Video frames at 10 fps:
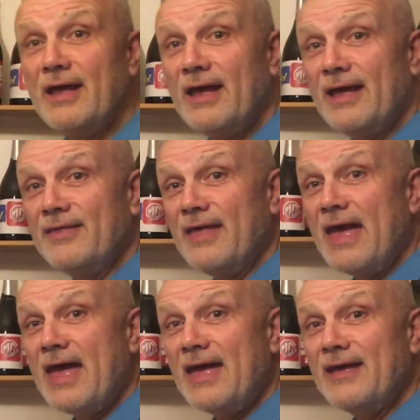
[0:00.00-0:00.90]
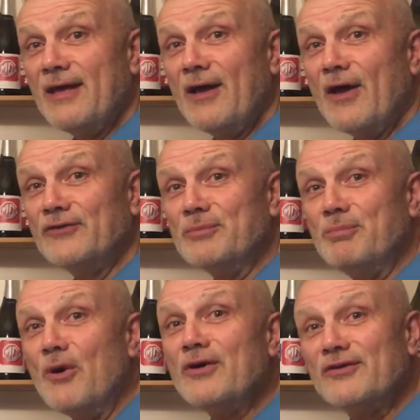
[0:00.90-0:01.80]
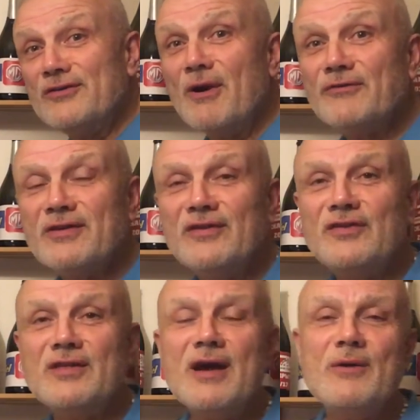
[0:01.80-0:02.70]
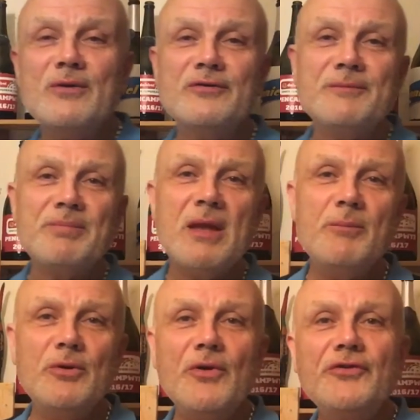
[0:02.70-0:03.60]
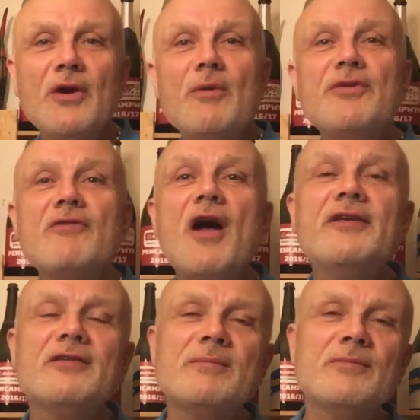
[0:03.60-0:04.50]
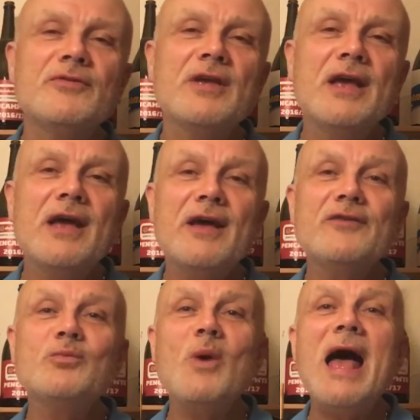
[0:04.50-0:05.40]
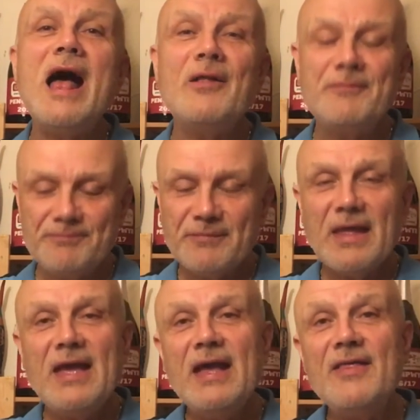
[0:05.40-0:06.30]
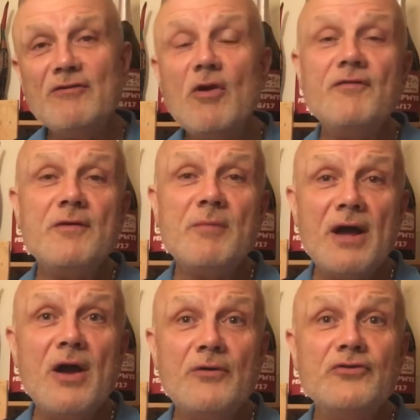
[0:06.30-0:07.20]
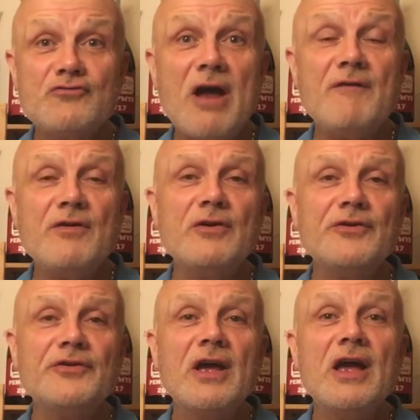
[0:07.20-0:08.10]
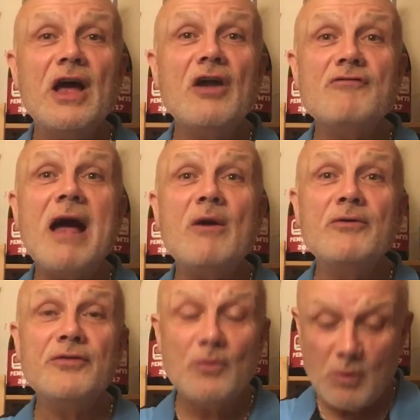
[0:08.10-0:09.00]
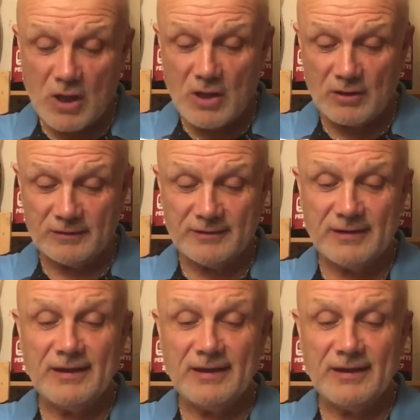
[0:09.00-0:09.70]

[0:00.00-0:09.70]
and there are some books, you often see those, but also other items as well. And they're all from my own travels around the world.